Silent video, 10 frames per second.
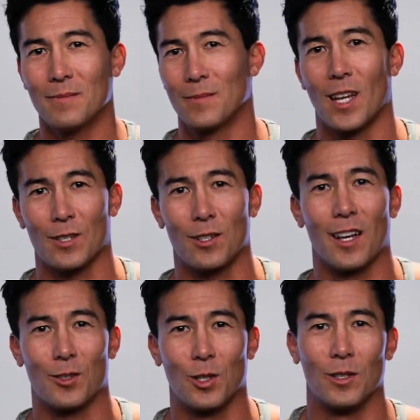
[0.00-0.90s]
It's actually
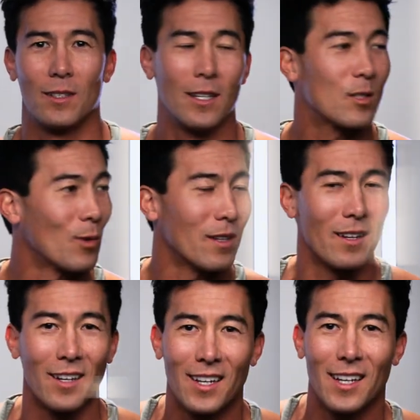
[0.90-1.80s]
not true. It's
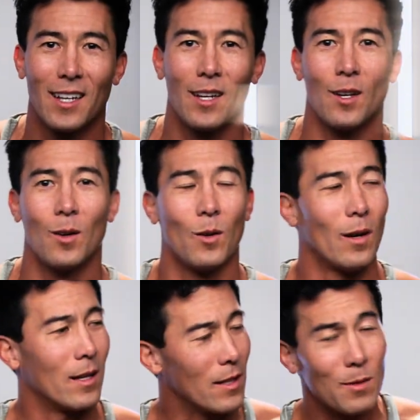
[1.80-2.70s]

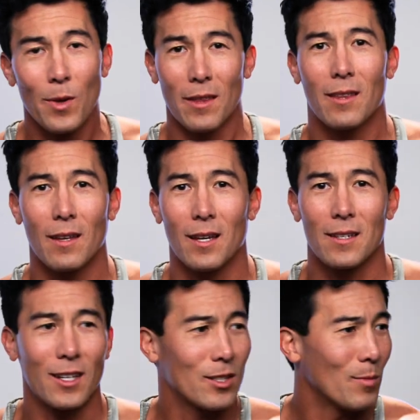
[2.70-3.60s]
this myth has
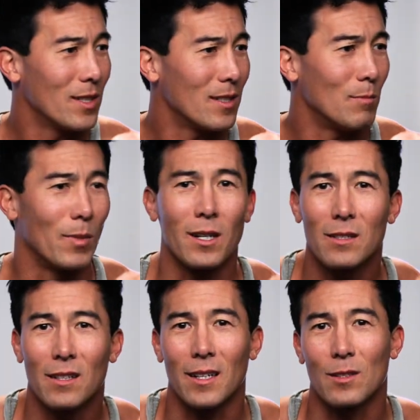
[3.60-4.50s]
actually been
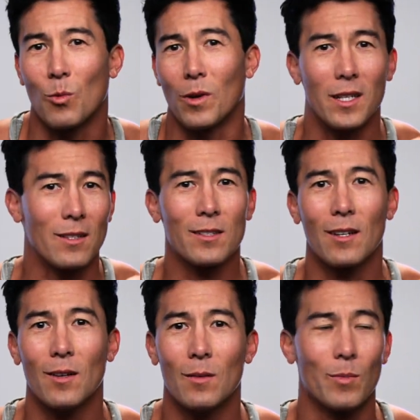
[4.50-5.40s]
debunked like 20 years
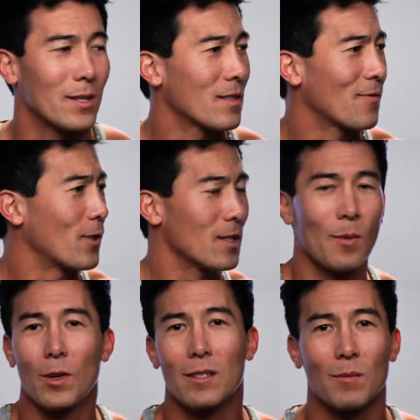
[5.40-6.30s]
ago, but for
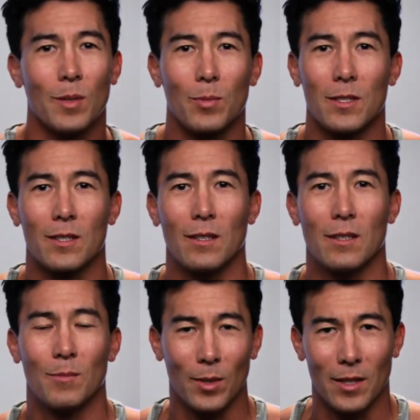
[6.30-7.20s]
some reason people
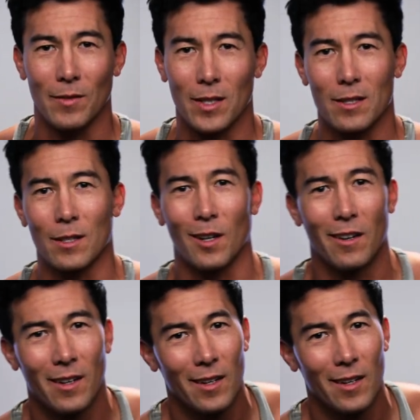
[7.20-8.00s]
still believe it. So